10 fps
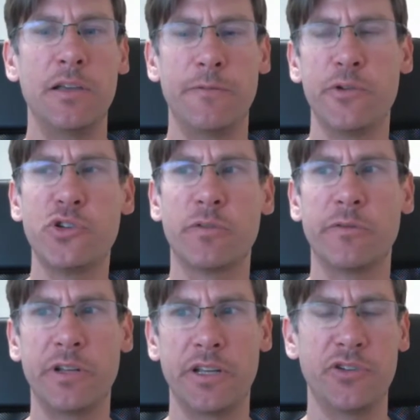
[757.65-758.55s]
In future
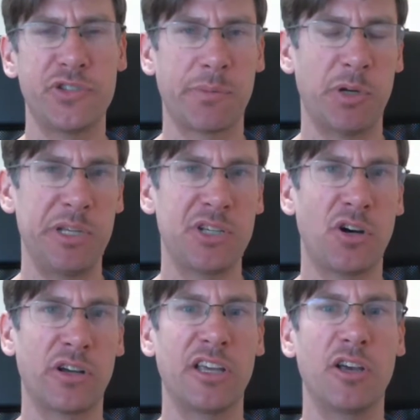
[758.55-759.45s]
videos, I'm going to be
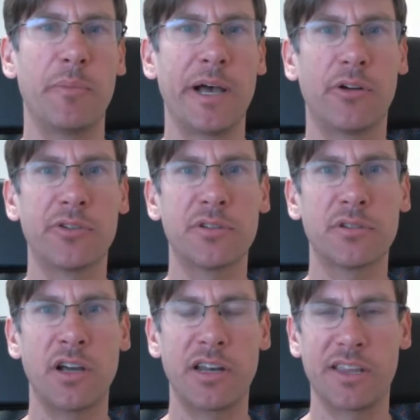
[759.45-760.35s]
talking about
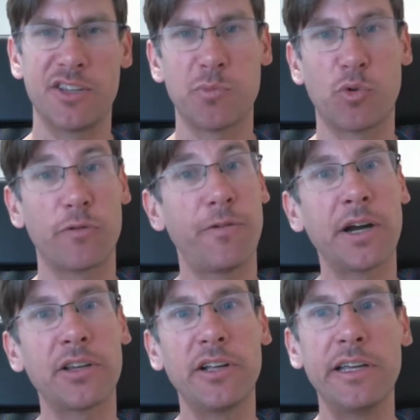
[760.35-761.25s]
cutting this more
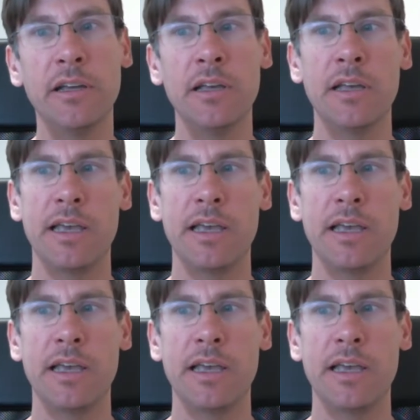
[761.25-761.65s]
finely